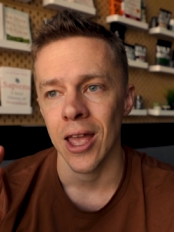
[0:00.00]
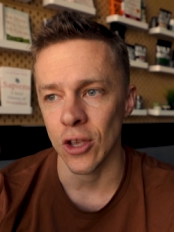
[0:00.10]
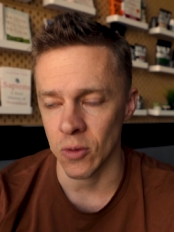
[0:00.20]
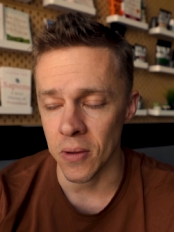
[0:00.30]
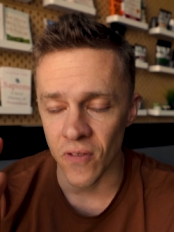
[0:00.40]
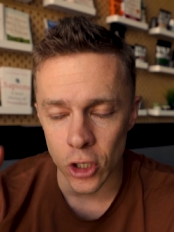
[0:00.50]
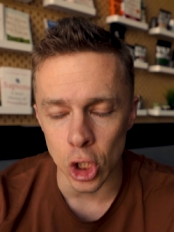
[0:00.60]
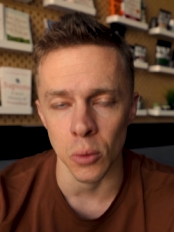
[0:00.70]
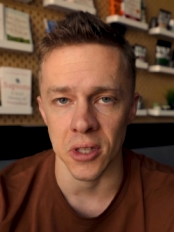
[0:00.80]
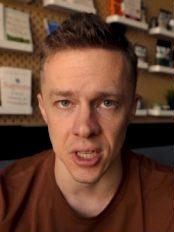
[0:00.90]
you have to be
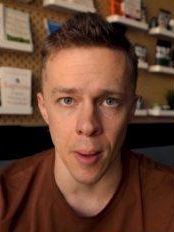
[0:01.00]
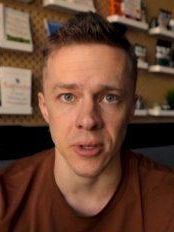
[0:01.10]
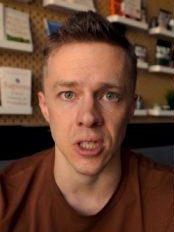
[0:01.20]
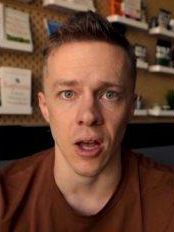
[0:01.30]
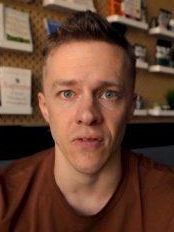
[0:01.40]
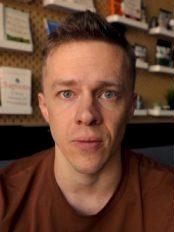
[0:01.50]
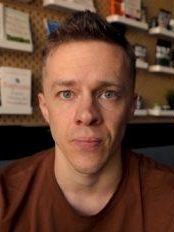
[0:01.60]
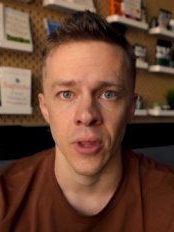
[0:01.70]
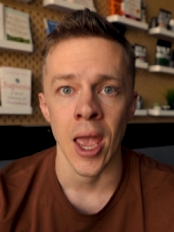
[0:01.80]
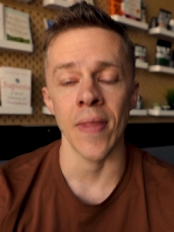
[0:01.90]
vigilant with this type of stuff.
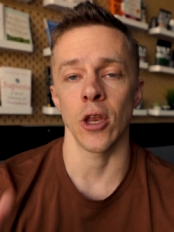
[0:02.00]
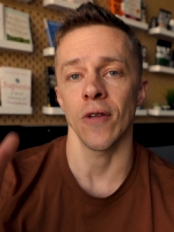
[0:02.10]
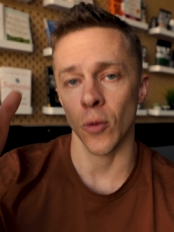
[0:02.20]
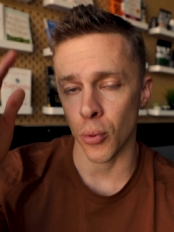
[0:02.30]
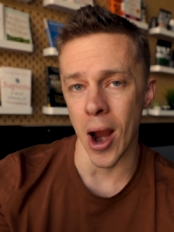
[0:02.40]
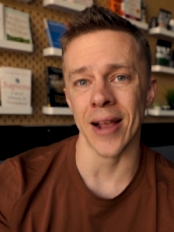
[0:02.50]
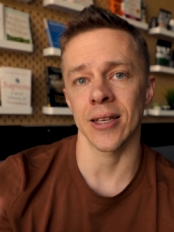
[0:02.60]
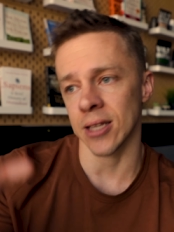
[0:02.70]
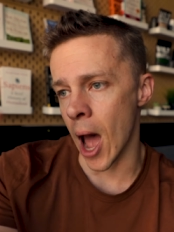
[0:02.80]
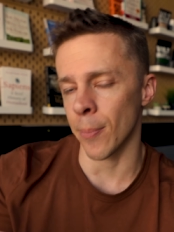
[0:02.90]
And then you have to
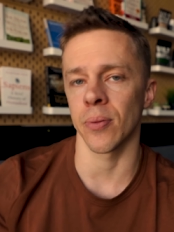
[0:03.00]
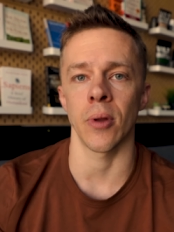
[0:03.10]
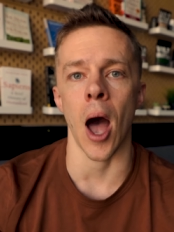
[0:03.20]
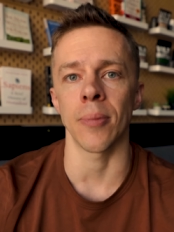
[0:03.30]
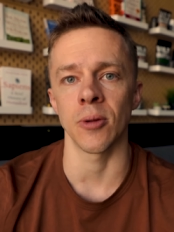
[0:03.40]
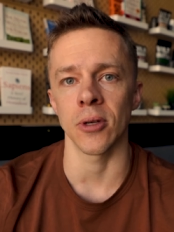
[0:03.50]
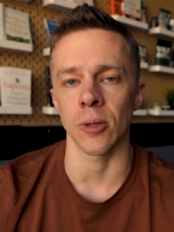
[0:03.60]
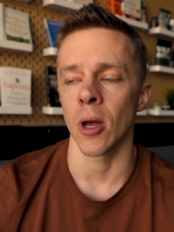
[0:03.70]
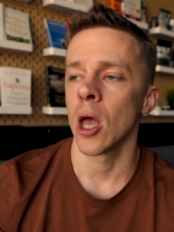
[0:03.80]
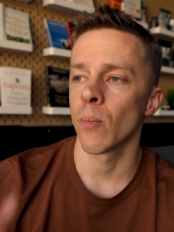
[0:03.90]
practice op-
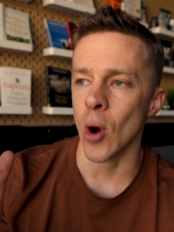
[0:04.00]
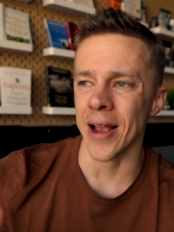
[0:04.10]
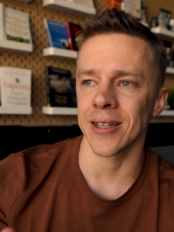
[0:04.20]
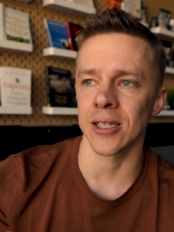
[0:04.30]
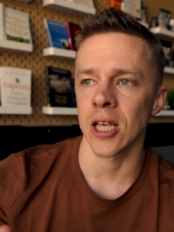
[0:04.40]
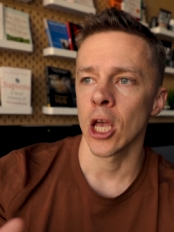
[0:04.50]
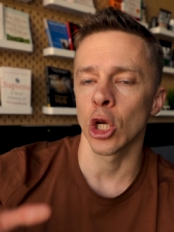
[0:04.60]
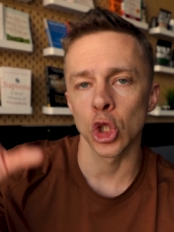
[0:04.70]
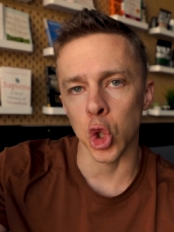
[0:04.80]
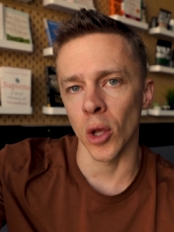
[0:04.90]
optimism, practice
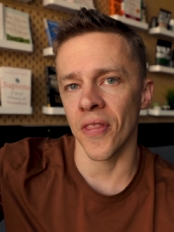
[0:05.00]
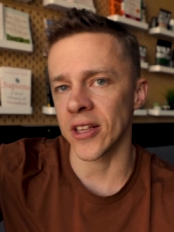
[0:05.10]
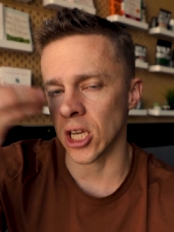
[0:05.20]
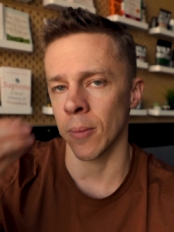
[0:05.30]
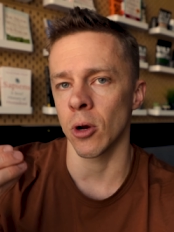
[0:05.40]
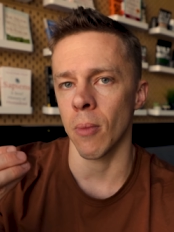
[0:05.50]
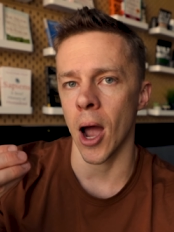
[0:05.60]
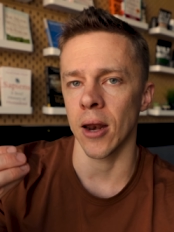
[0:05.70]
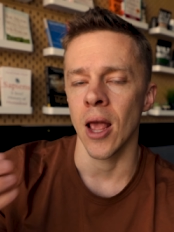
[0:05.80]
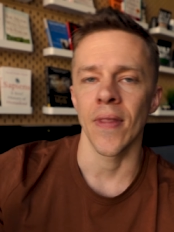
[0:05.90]
controlling things that come to your
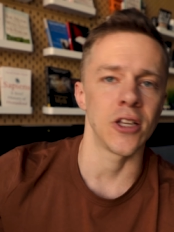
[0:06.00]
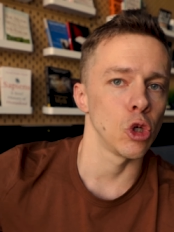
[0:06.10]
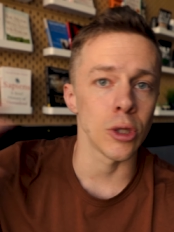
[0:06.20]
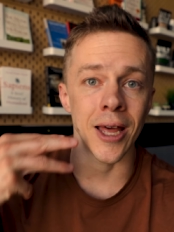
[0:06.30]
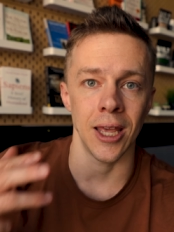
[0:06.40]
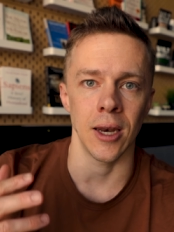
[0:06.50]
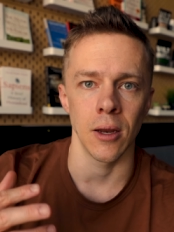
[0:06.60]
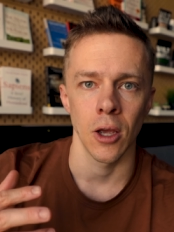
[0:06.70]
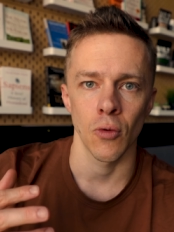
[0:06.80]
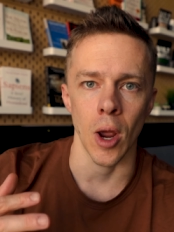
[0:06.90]
mind that you let
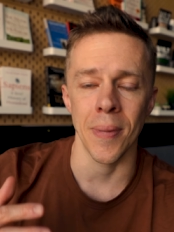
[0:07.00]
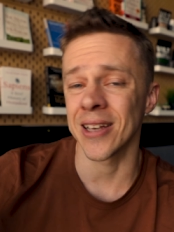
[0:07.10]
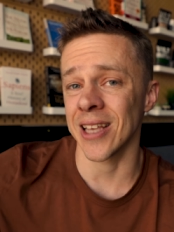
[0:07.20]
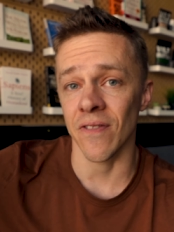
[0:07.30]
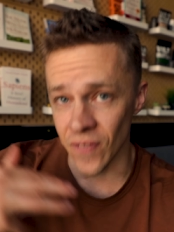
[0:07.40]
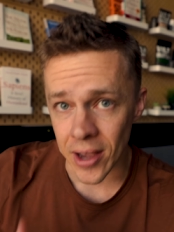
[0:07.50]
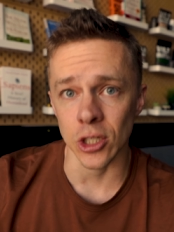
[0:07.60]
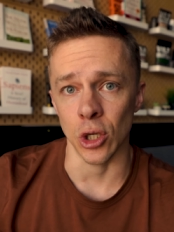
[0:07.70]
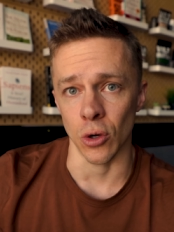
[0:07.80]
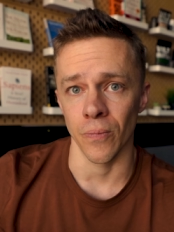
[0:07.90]
in, right? Because they
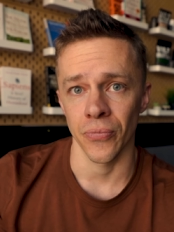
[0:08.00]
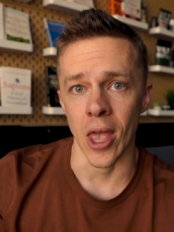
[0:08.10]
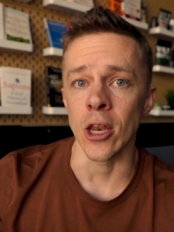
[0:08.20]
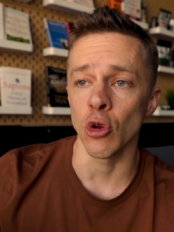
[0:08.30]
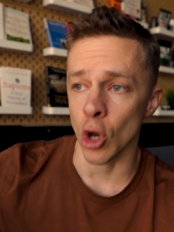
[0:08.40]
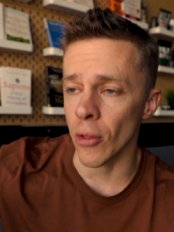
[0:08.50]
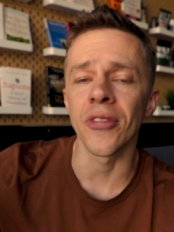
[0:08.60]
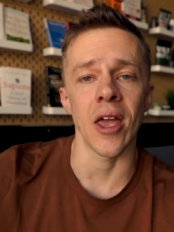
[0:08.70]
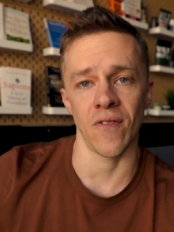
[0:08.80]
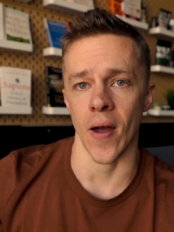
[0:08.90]
affect you and you know
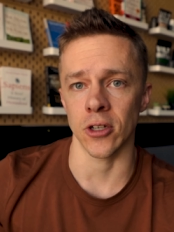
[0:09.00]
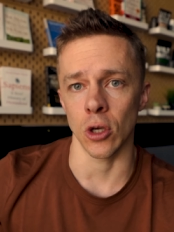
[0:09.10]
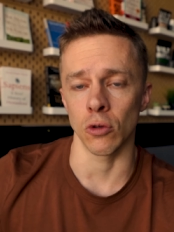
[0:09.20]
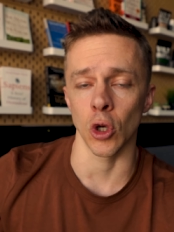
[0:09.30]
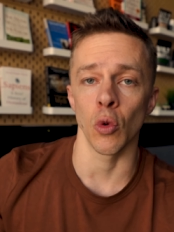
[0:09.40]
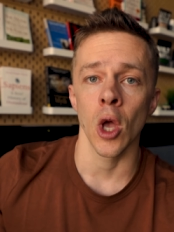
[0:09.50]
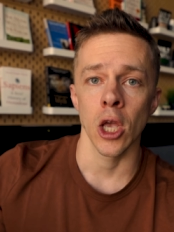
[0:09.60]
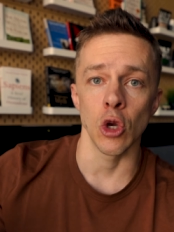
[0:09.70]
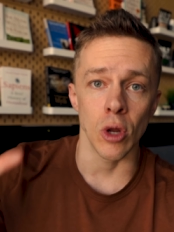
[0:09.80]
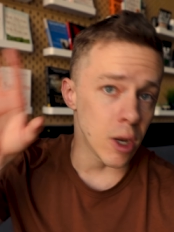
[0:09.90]
that they affect you. So
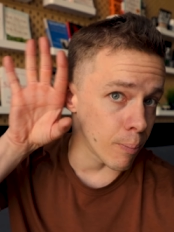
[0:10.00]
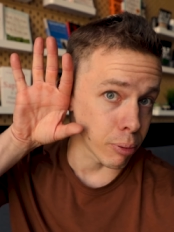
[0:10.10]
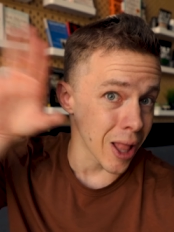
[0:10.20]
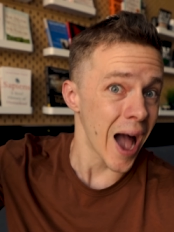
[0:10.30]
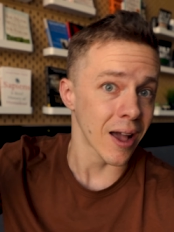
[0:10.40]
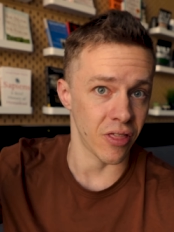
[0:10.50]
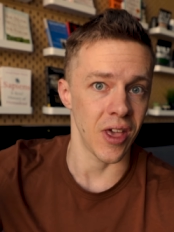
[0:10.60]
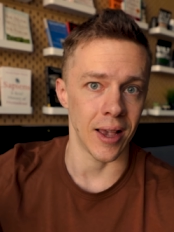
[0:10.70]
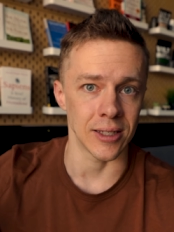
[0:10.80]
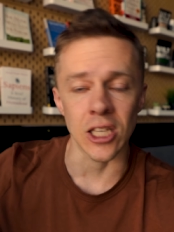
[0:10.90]
you need to block
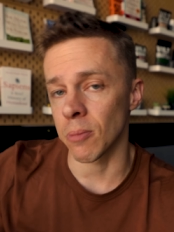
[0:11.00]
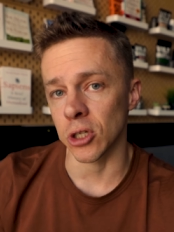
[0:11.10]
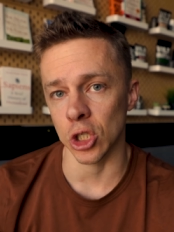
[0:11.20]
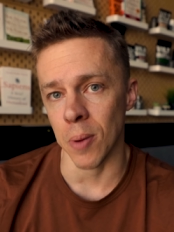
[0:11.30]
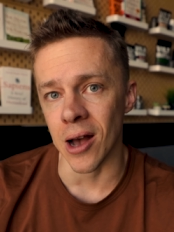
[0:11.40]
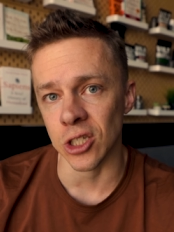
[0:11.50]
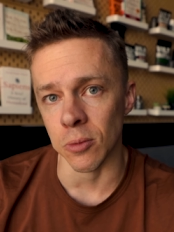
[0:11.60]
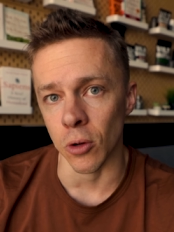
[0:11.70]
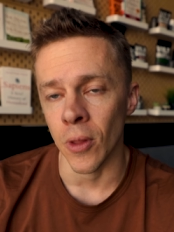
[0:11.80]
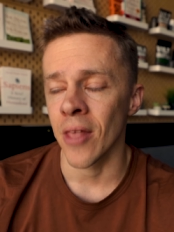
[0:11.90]
things as much as
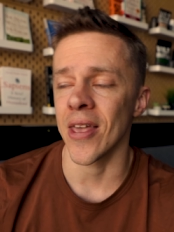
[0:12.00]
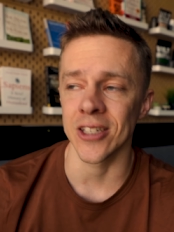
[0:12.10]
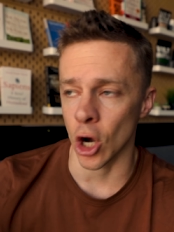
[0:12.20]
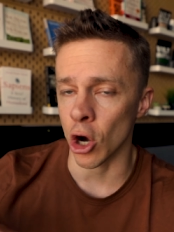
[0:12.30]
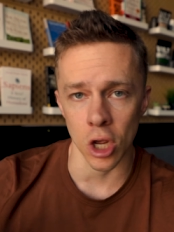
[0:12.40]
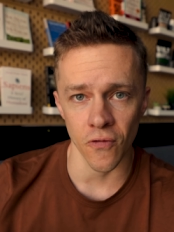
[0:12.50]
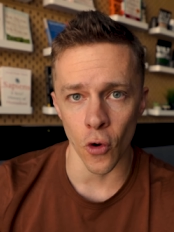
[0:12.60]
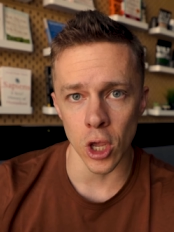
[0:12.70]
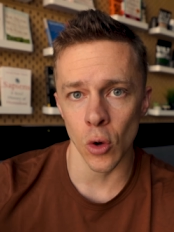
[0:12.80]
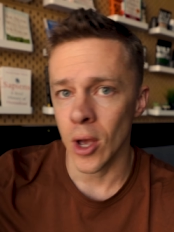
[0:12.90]
possible. Things that aren't good
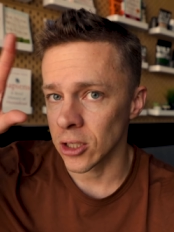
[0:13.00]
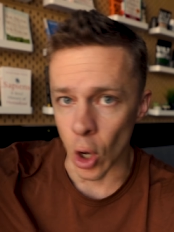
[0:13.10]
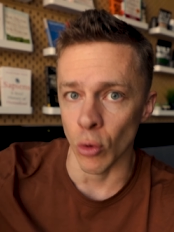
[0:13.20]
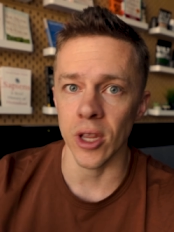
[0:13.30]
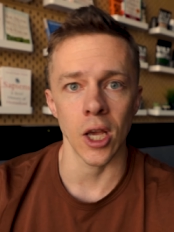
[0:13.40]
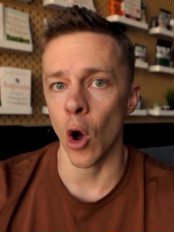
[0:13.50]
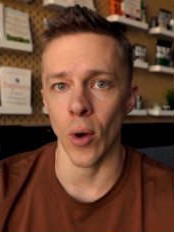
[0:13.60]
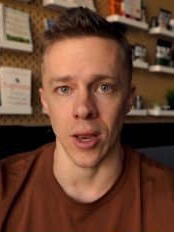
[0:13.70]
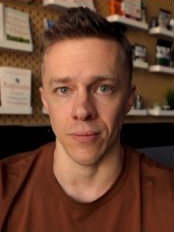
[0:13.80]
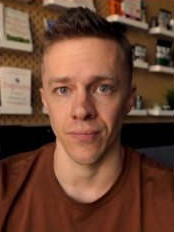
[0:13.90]
for you don't need to
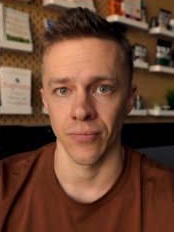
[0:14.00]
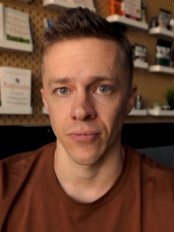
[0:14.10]
go in,